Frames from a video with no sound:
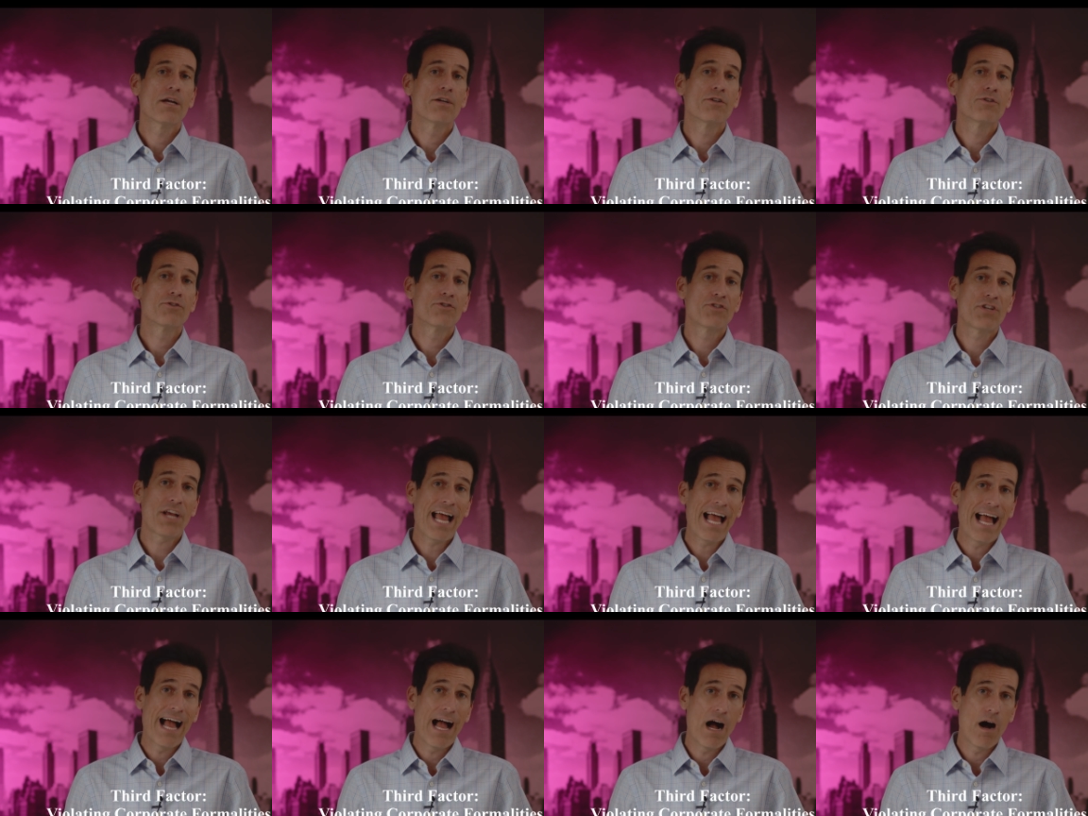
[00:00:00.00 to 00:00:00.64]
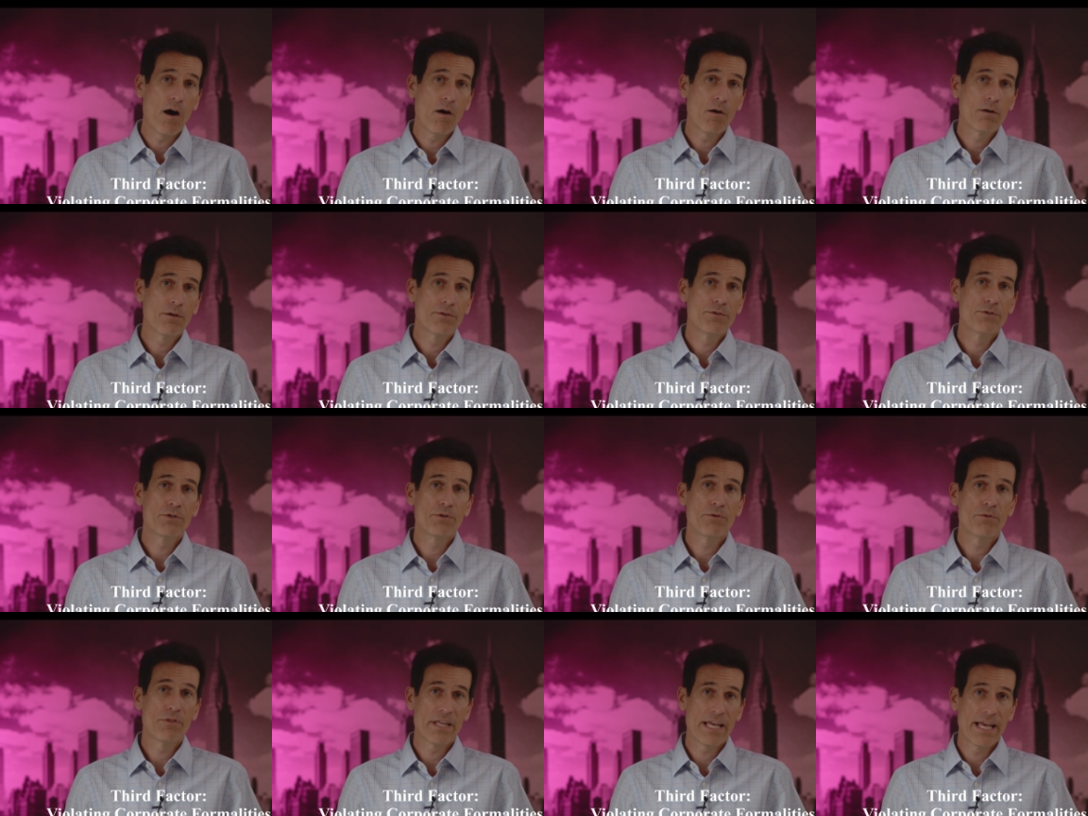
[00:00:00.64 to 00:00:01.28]
shall
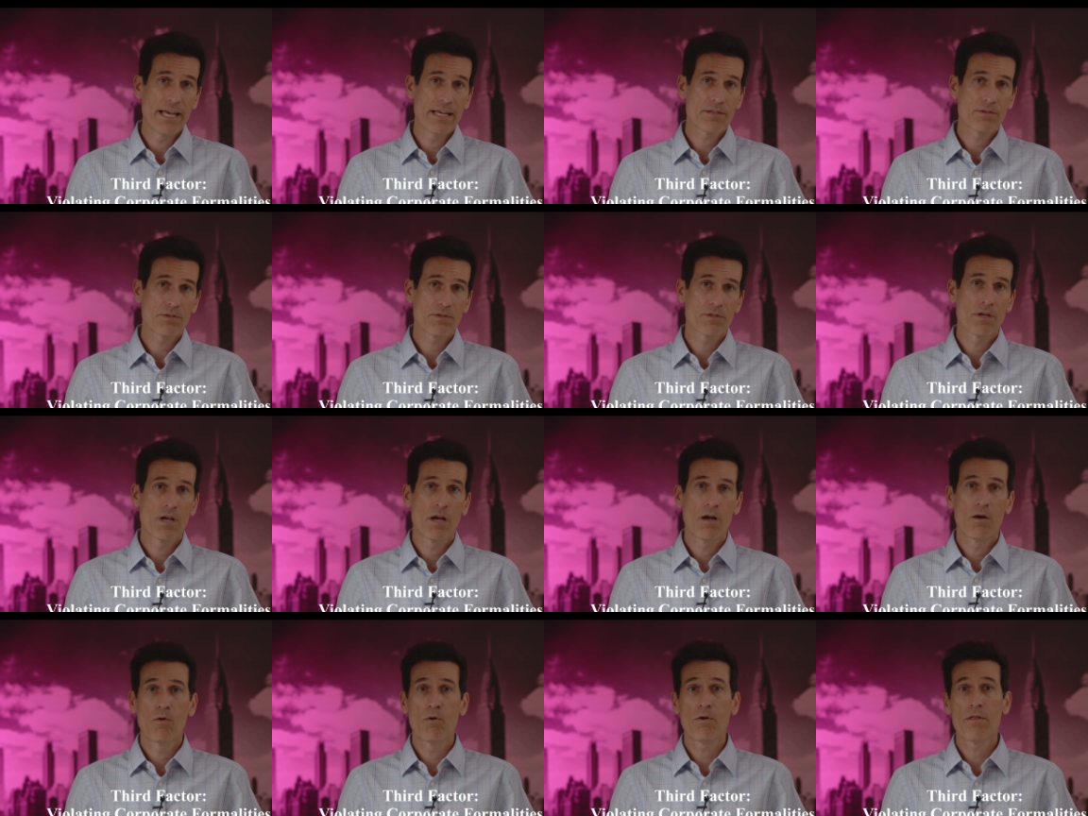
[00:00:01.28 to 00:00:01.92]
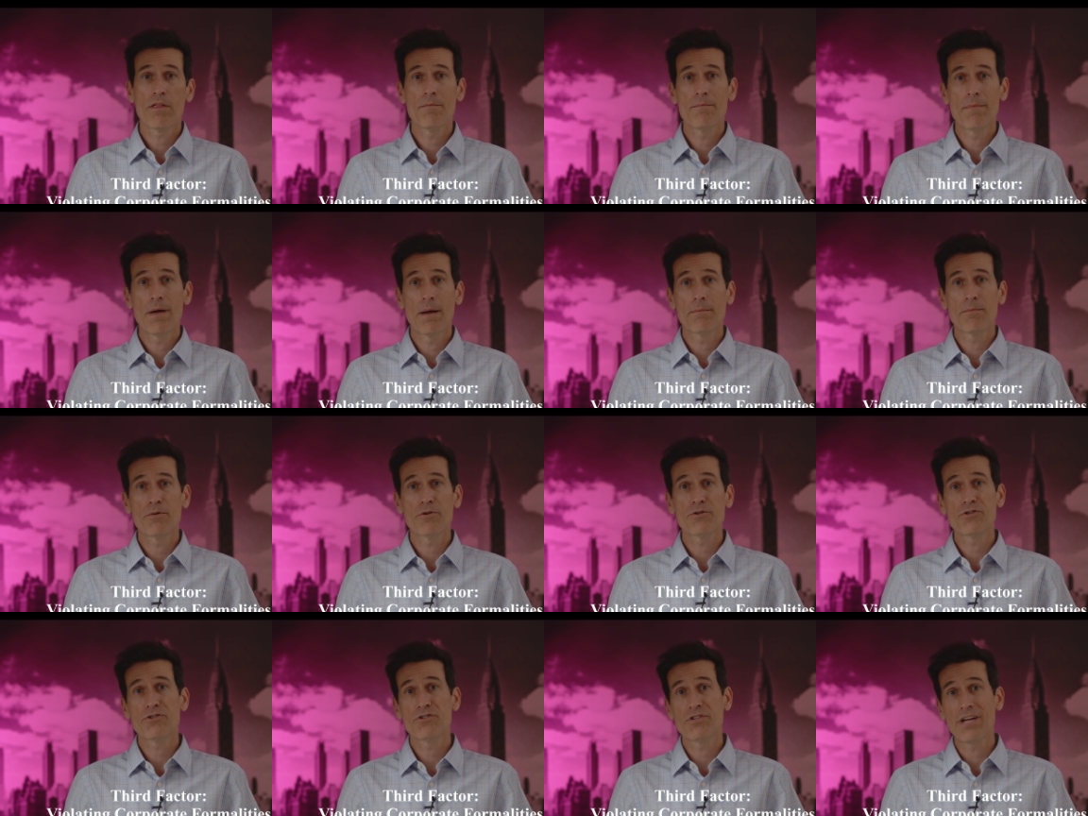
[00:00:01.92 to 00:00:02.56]
do this or the
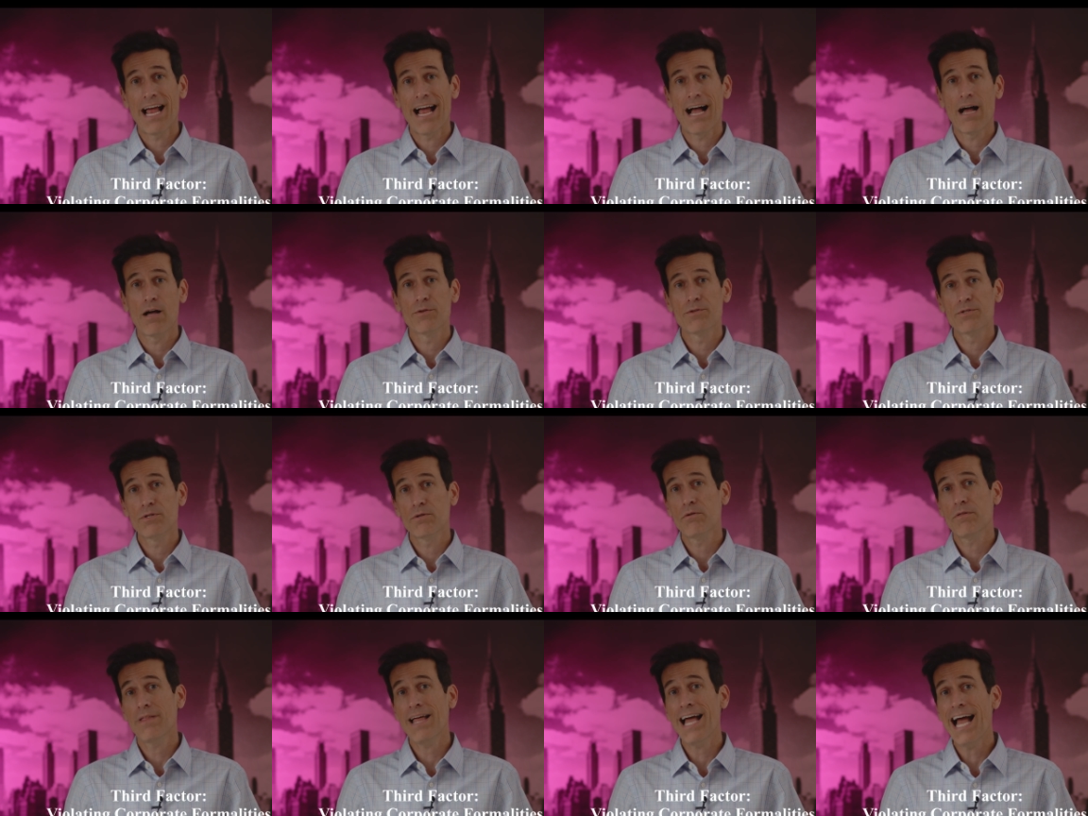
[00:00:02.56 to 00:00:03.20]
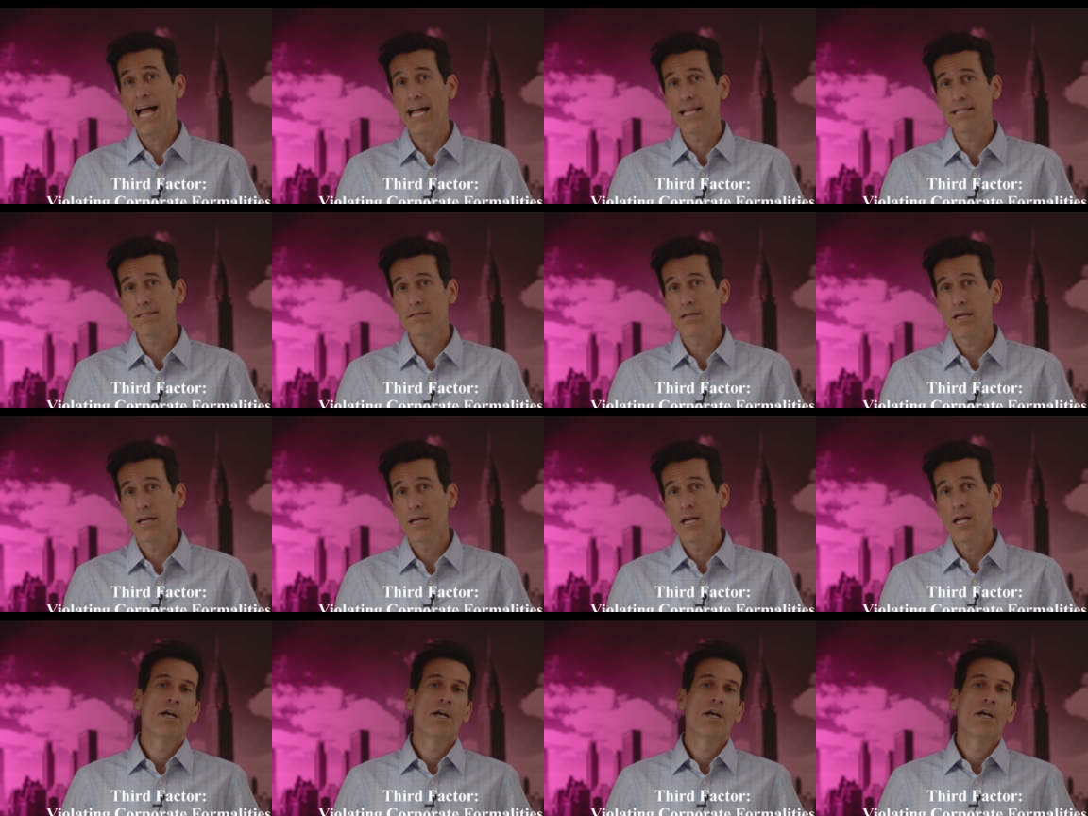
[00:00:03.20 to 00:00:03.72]
members shall do that.